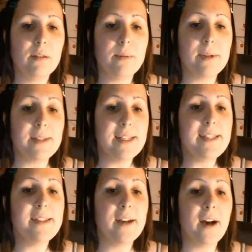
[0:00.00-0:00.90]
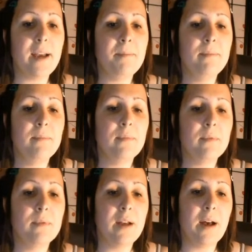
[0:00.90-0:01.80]
Whereas this time,
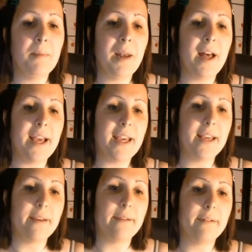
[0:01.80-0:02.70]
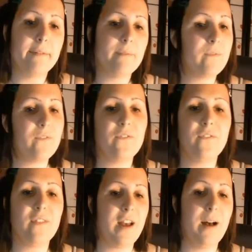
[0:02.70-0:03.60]
I'm like,
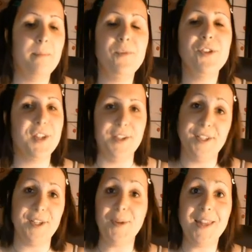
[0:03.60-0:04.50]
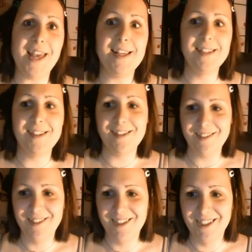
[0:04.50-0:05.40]
I'm just going to do this.
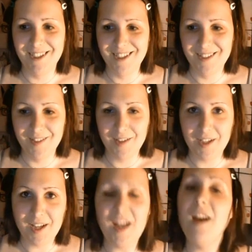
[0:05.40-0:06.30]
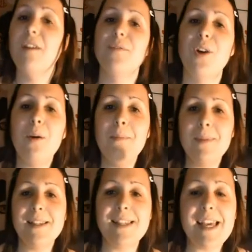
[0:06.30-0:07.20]
I've got my
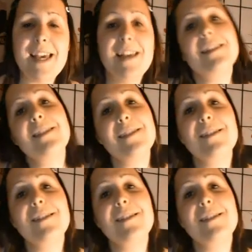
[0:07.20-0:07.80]
tits.